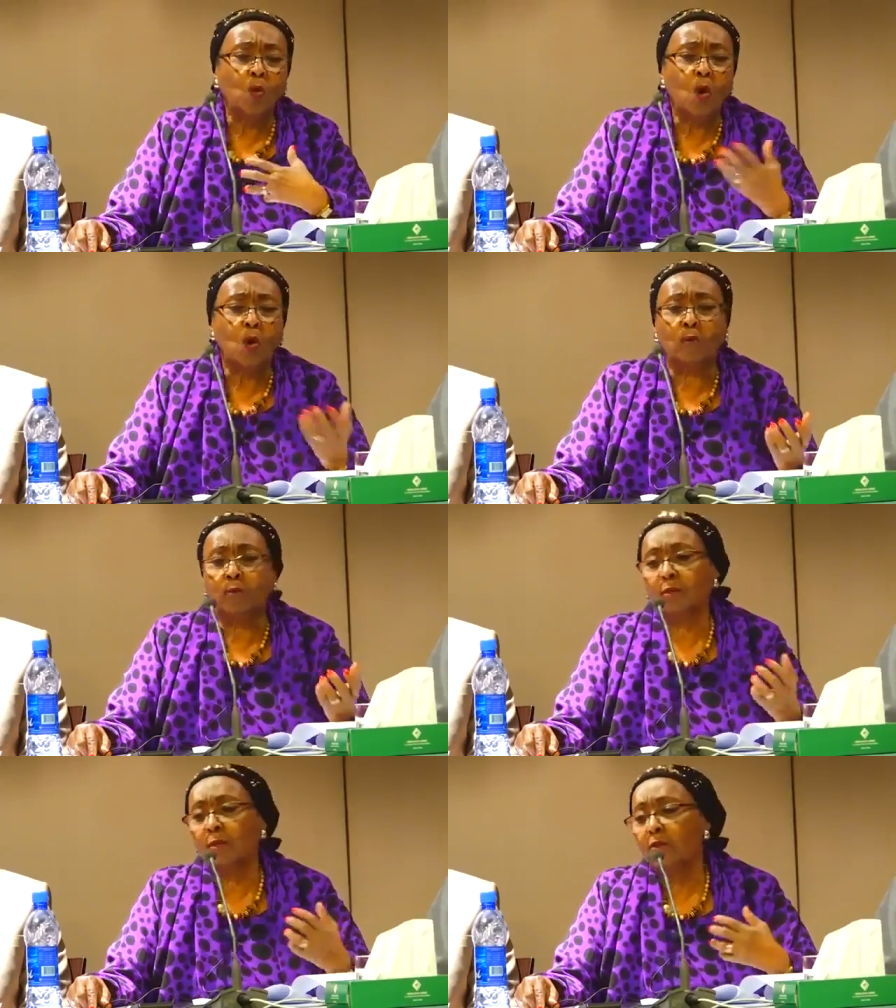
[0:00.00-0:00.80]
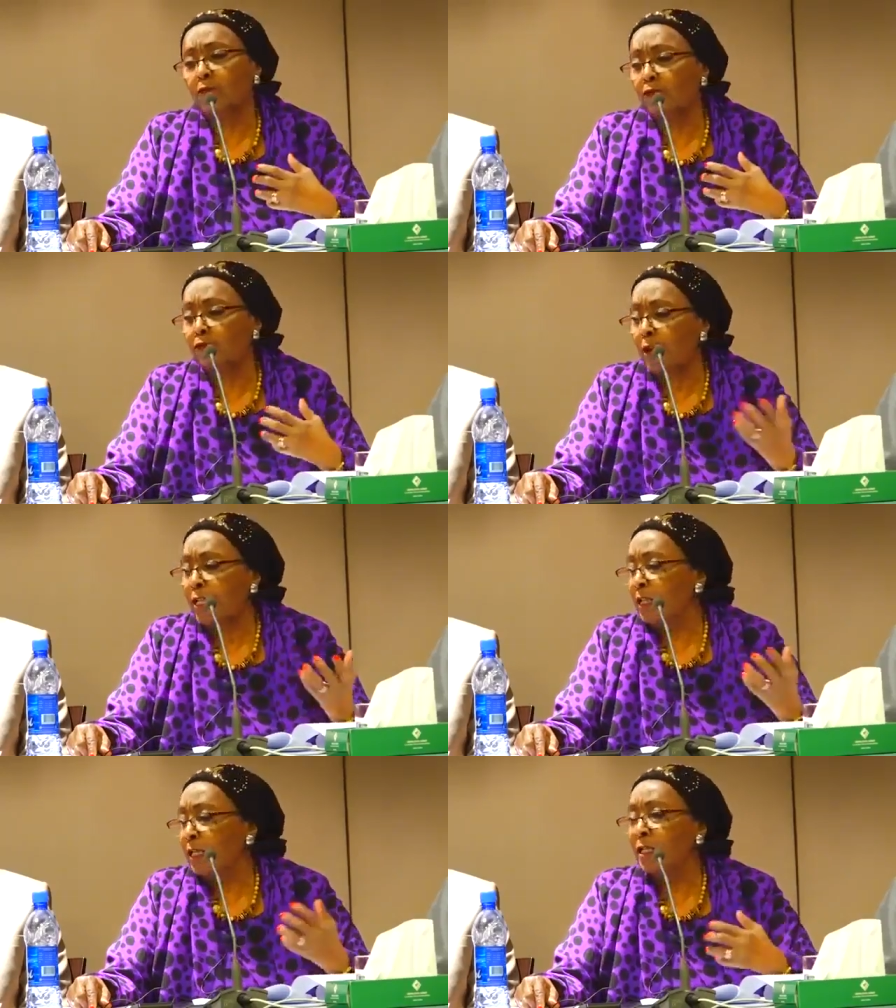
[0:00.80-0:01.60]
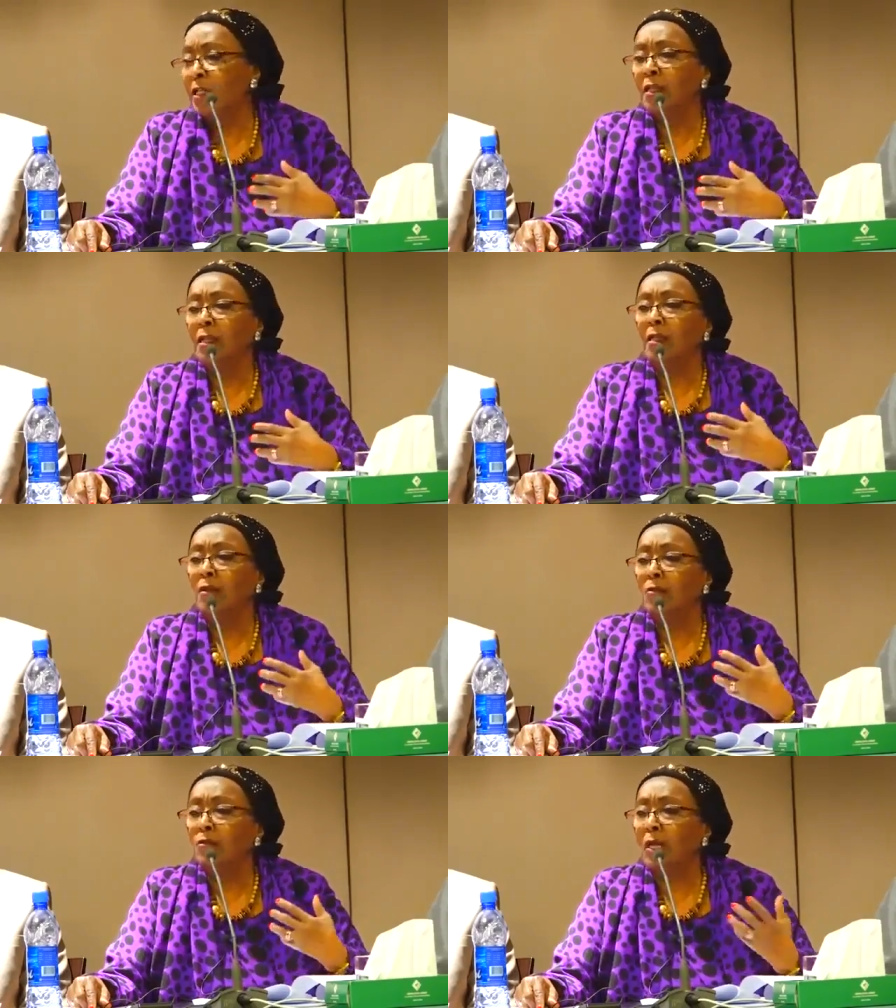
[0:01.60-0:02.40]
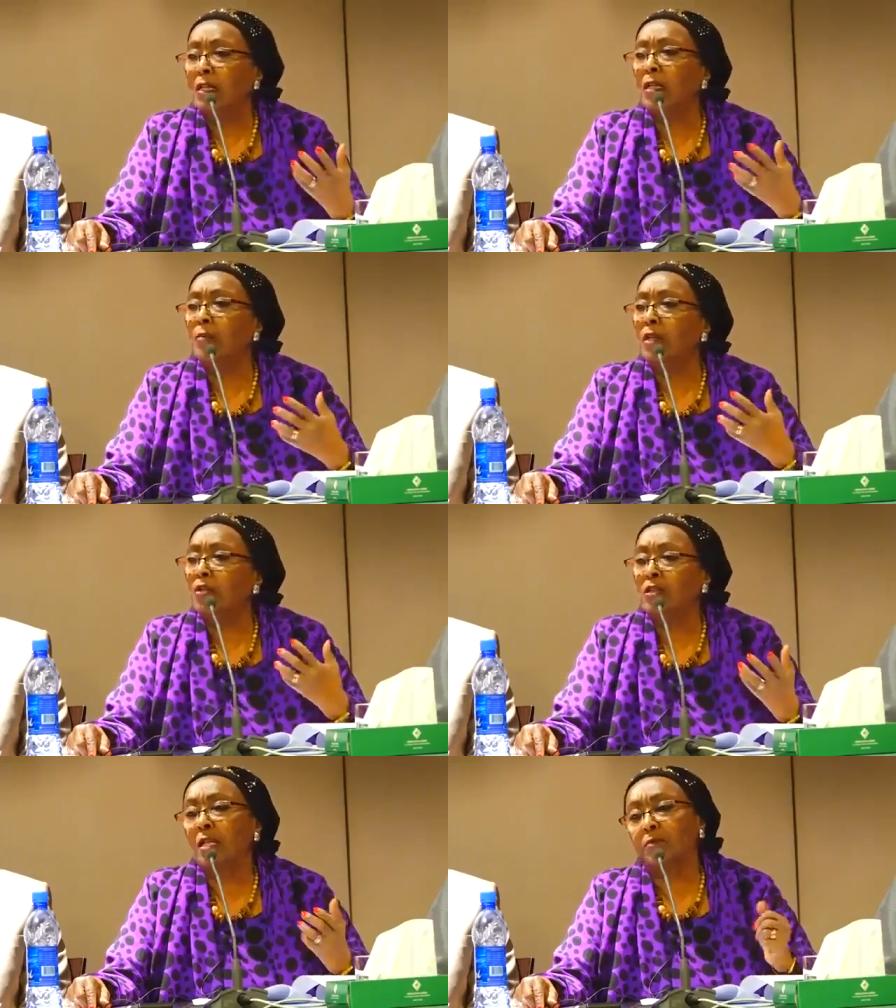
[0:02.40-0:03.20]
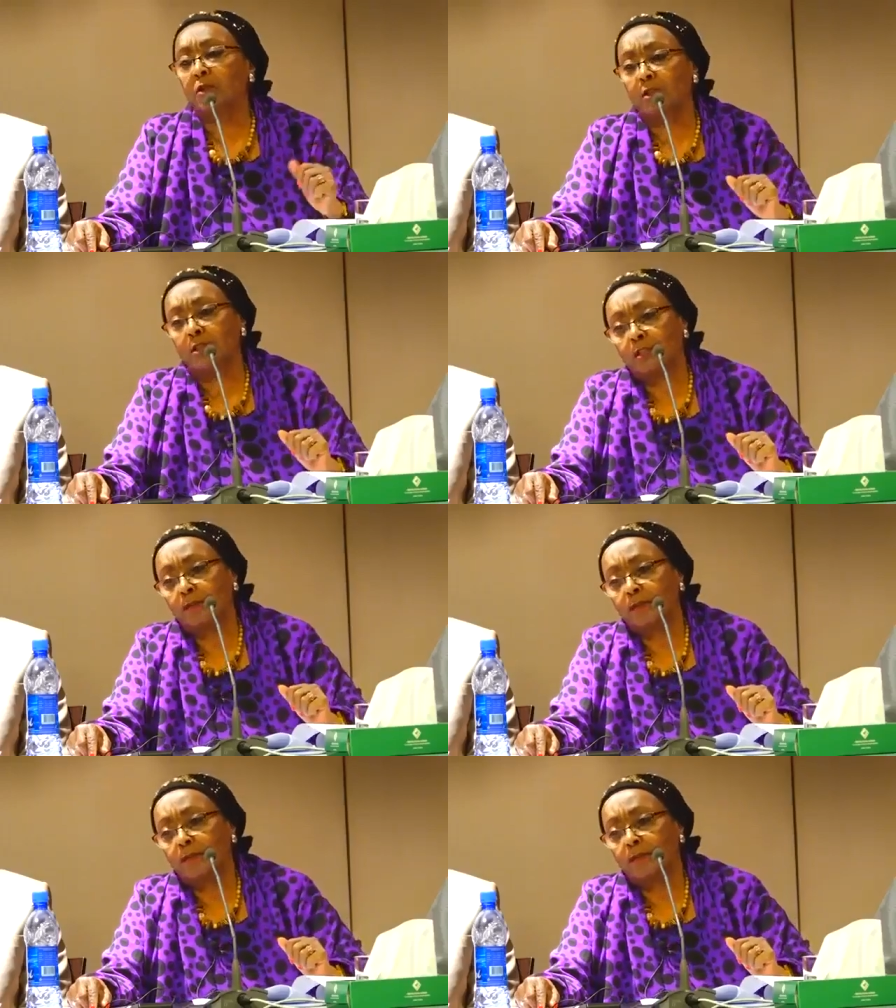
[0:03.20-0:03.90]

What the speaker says: warm, friendly welcome and receptions.